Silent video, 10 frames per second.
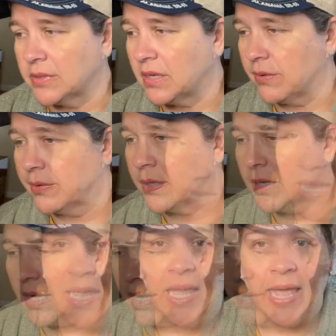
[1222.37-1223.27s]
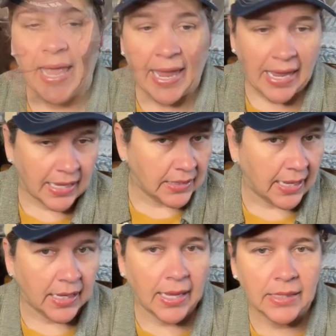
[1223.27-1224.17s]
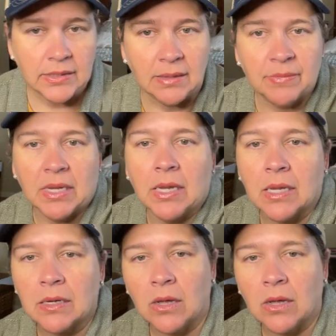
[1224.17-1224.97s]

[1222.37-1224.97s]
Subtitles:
So, and I got something in